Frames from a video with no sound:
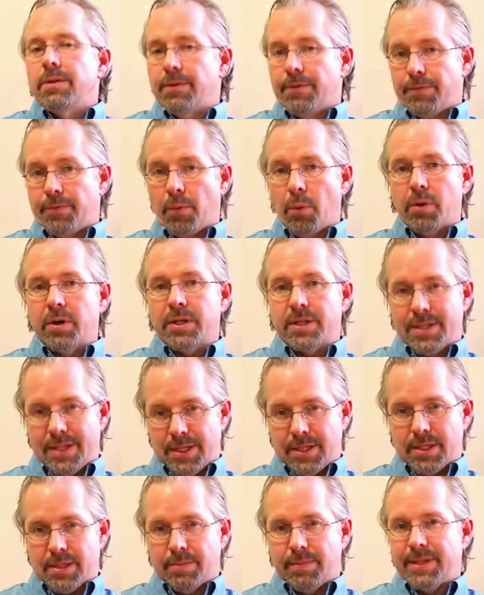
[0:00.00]
The fourth
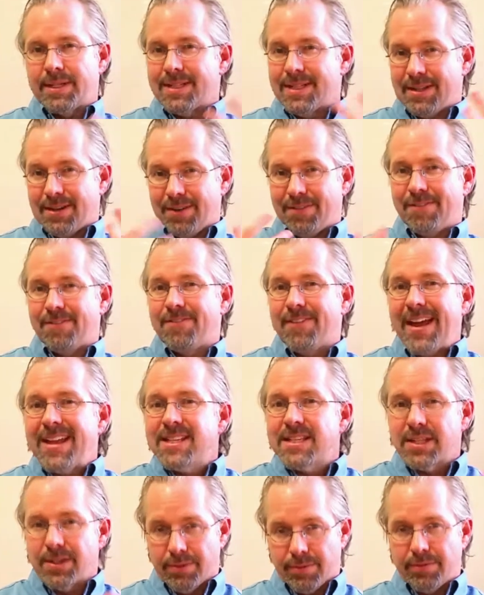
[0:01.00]
system is the
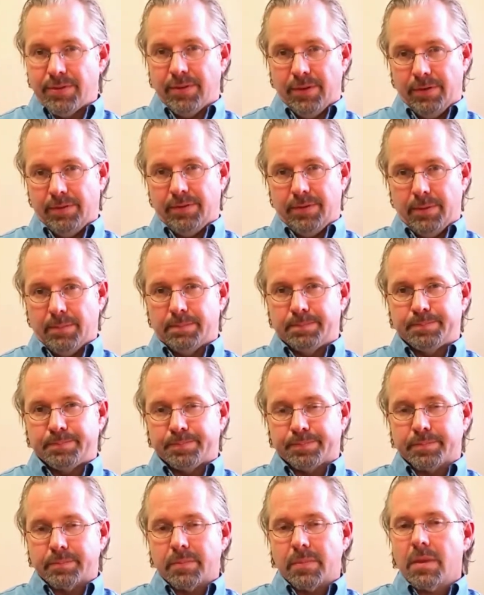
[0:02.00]
defensive system,
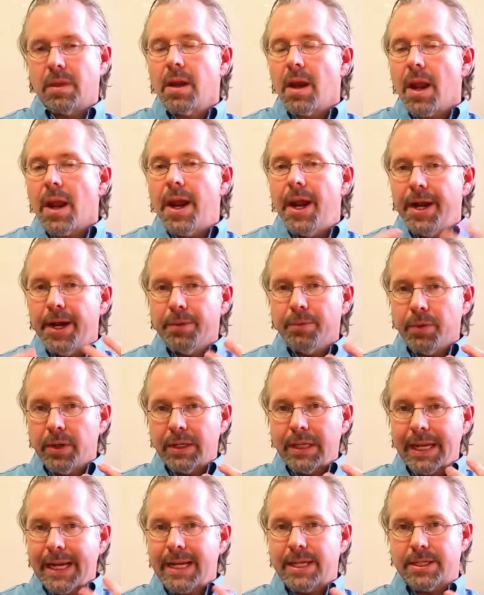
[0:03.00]
and it
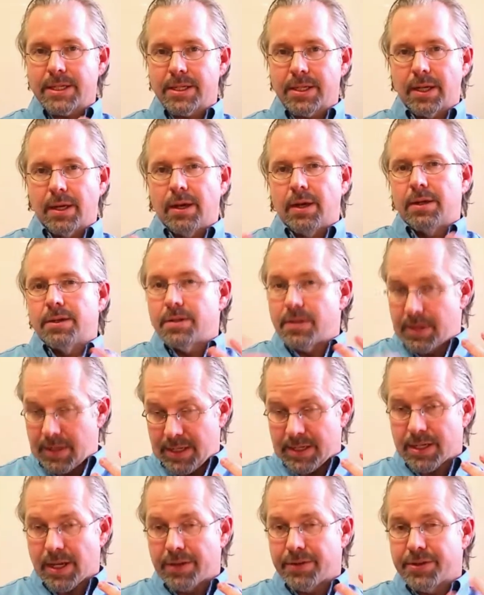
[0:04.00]
relates to
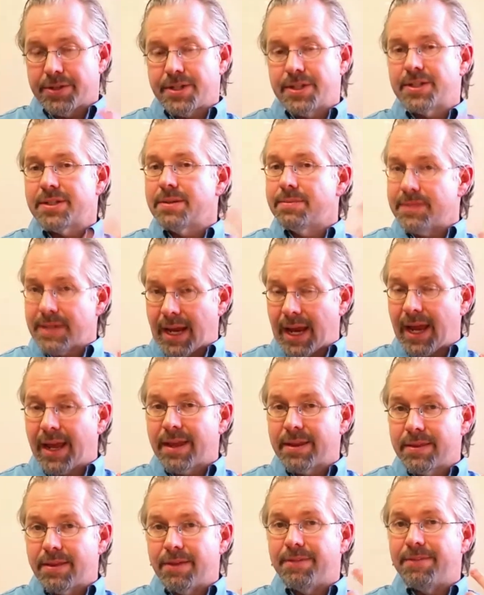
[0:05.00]
these other systems
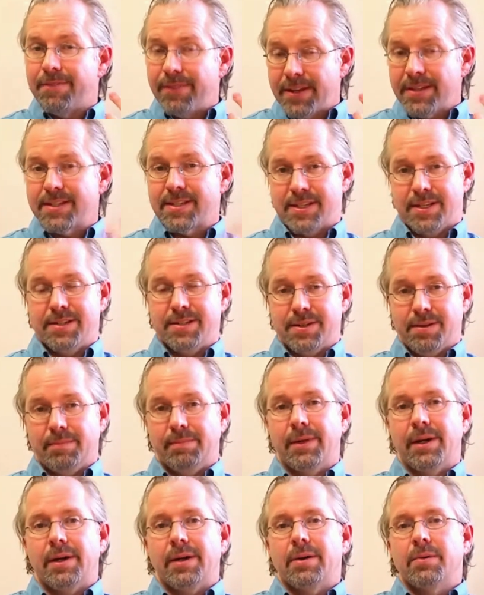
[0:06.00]
and the fifth
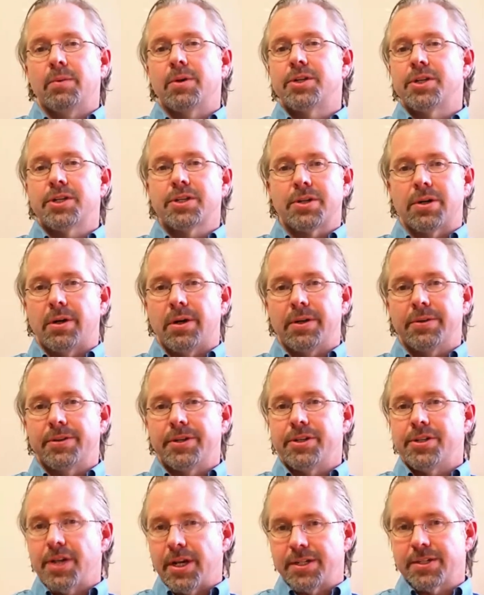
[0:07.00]
system, which is called
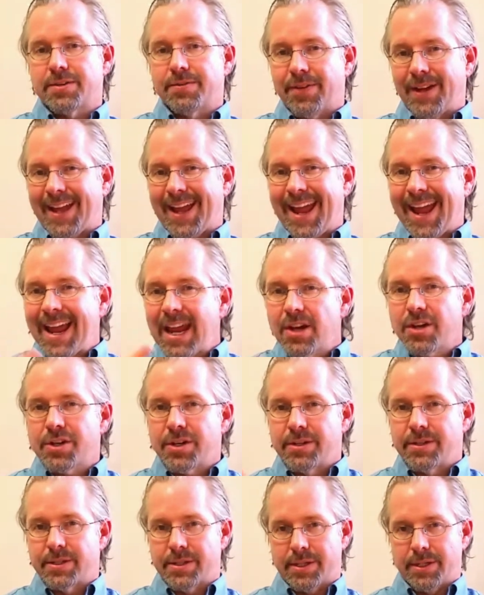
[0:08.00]
the
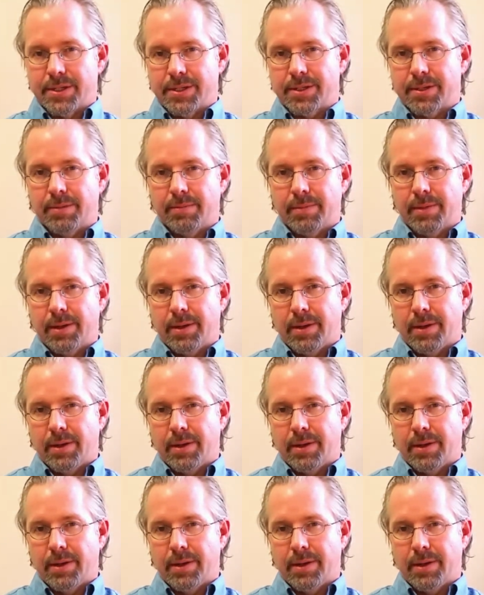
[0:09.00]
justification system.